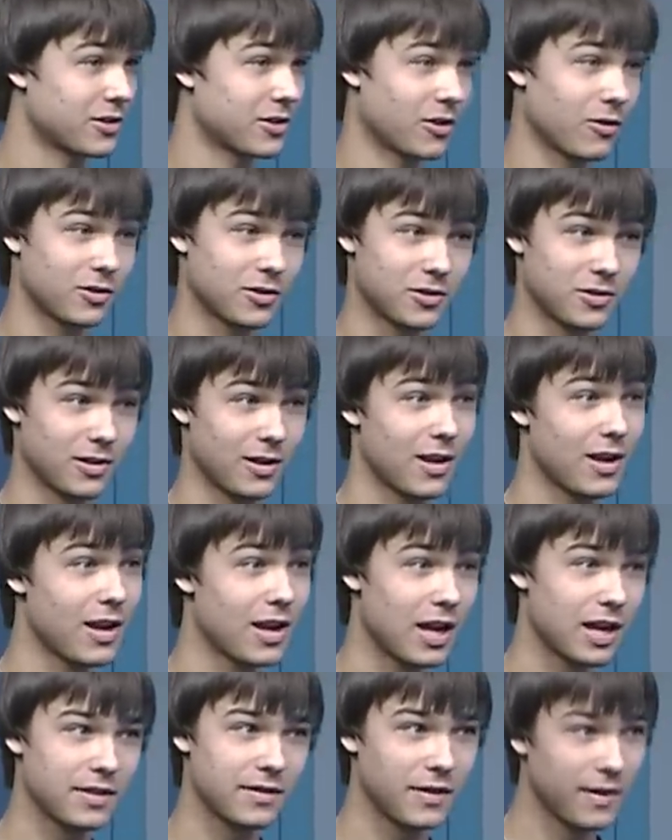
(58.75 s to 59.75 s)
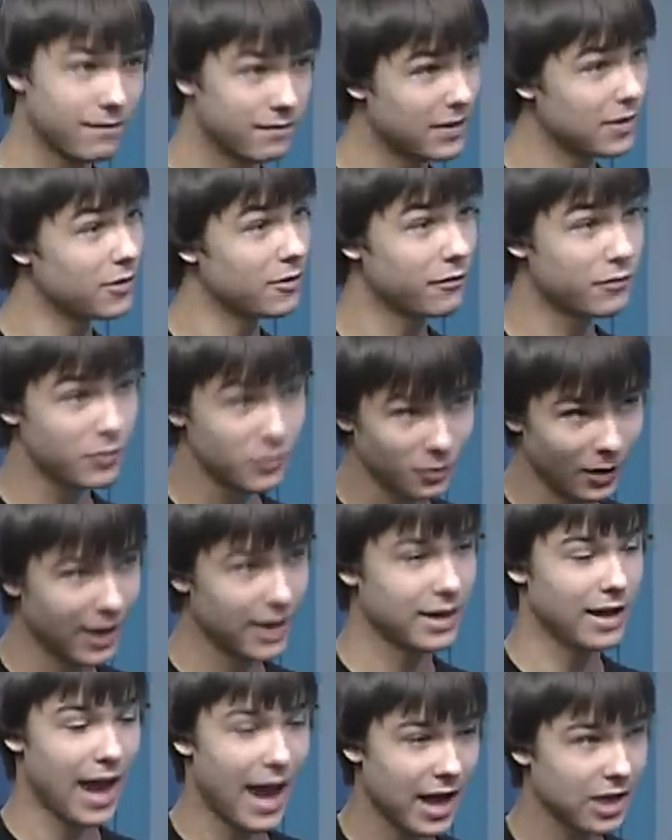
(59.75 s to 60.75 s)
So it's if, the, if you
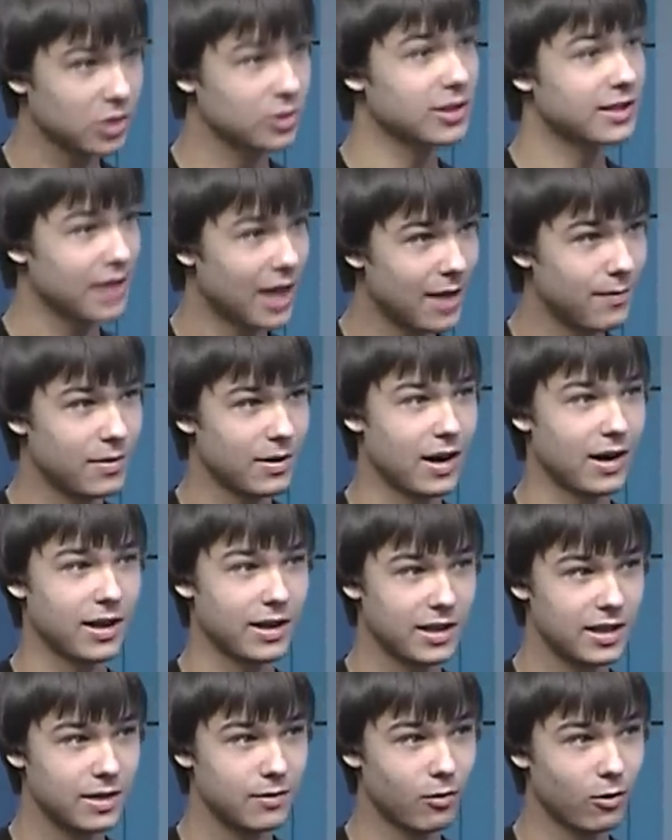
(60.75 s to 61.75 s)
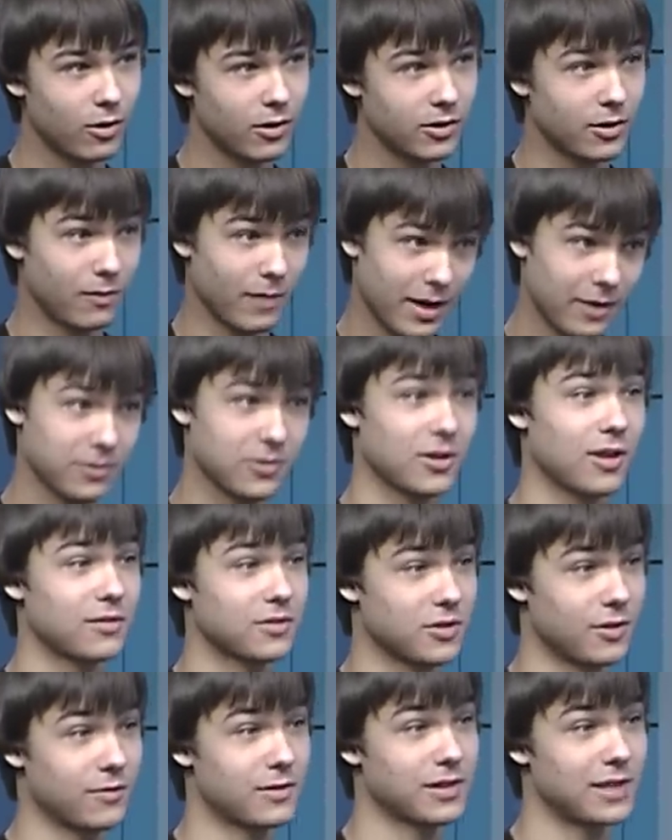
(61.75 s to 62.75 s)
like actually typing on a keyboard, the Microsoft huh.
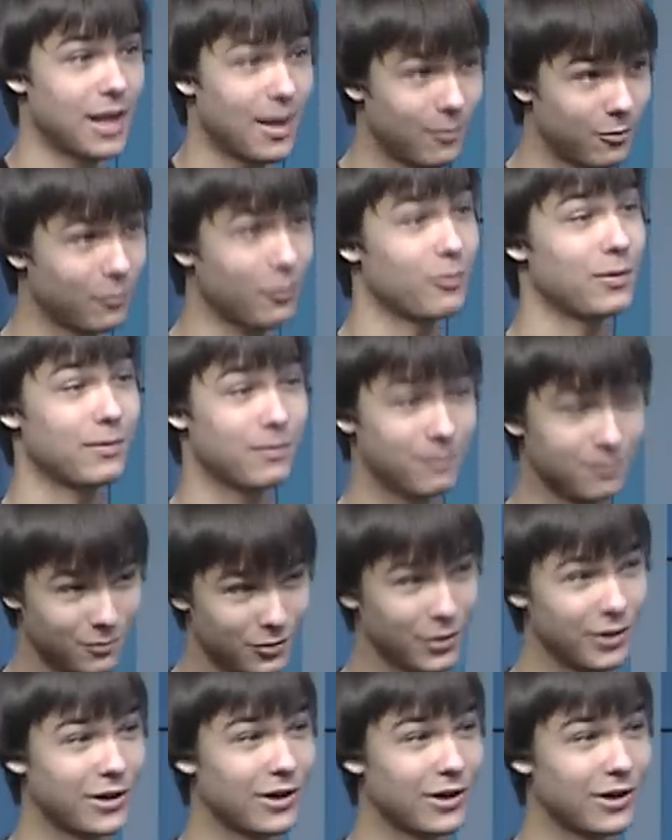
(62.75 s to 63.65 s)
Surface tablet will be pretty